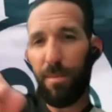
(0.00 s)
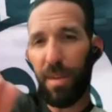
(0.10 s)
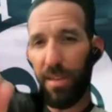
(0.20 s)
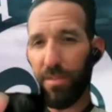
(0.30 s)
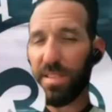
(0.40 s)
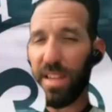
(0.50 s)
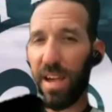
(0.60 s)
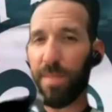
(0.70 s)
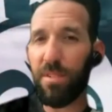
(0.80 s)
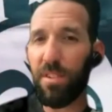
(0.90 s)
But every
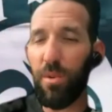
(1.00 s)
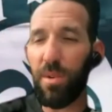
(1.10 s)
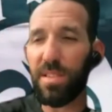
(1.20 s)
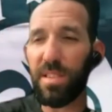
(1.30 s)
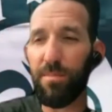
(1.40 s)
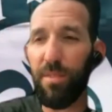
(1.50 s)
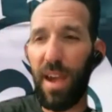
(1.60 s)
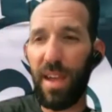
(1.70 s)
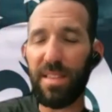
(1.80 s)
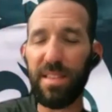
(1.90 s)
time you go into the
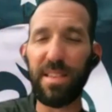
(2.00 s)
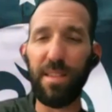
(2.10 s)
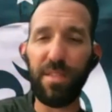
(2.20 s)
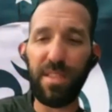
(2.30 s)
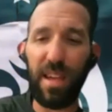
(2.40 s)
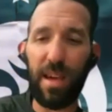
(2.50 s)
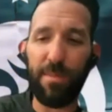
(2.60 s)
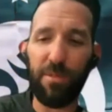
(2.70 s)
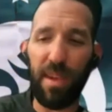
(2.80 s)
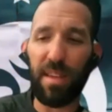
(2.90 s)
practice, every time
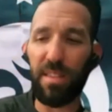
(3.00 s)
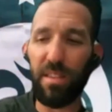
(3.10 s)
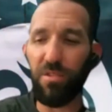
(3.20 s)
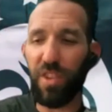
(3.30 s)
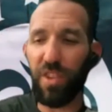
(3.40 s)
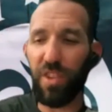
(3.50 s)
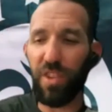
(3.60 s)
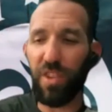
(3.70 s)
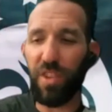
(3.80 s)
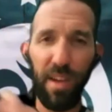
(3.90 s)
you make little
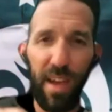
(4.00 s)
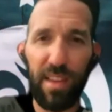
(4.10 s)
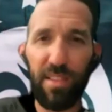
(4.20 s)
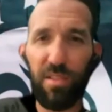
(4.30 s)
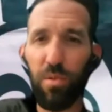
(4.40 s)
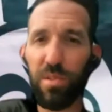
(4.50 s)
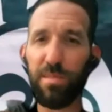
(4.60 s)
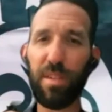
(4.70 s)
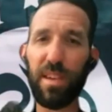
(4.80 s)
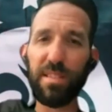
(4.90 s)
changes, you're heading towards
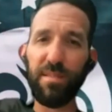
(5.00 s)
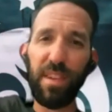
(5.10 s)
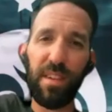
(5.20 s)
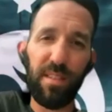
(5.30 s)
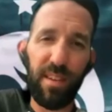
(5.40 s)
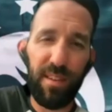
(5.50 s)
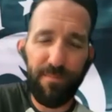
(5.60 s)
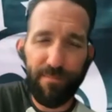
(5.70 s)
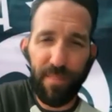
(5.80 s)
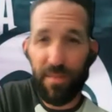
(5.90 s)
a place of healing,
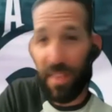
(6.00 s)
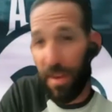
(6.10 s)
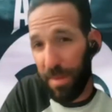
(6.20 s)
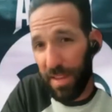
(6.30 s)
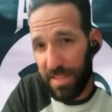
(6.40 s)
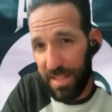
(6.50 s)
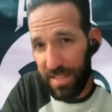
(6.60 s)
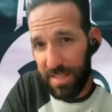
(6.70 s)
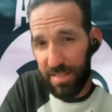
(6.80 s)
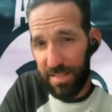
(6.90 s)
if that makes
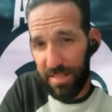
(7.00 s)
sense.